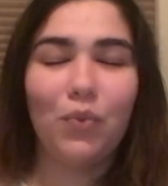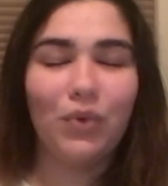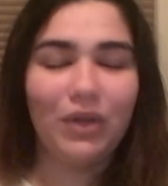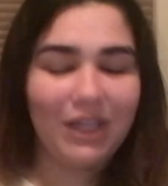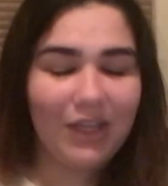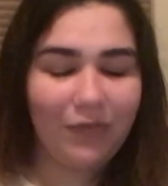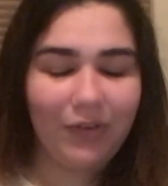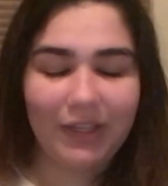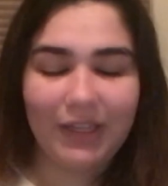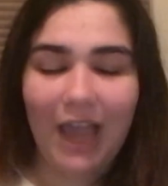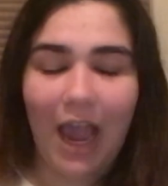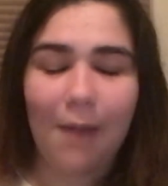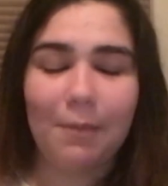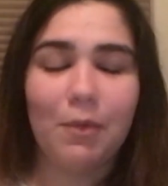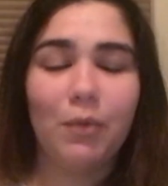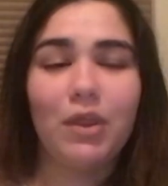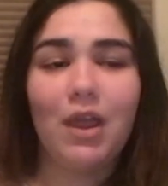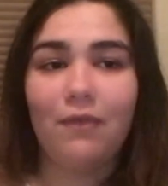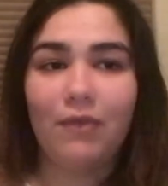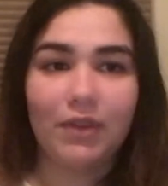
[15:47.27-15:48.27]
Really, really happy
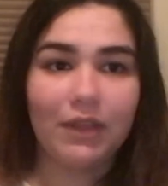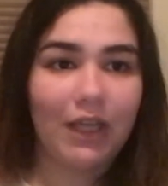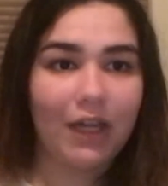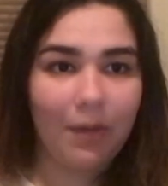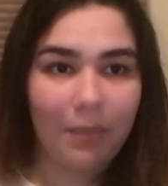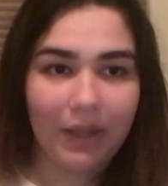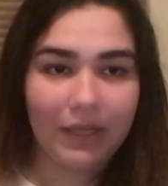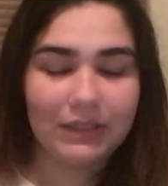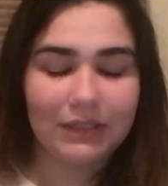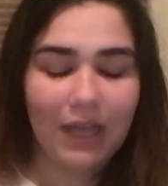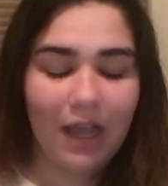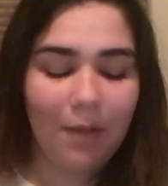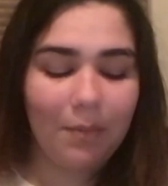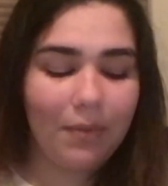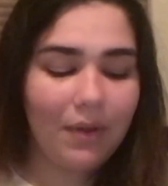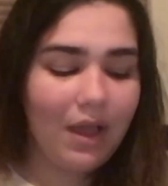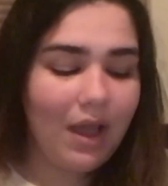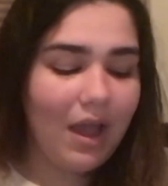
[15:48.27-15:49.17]
with everything that I picked up.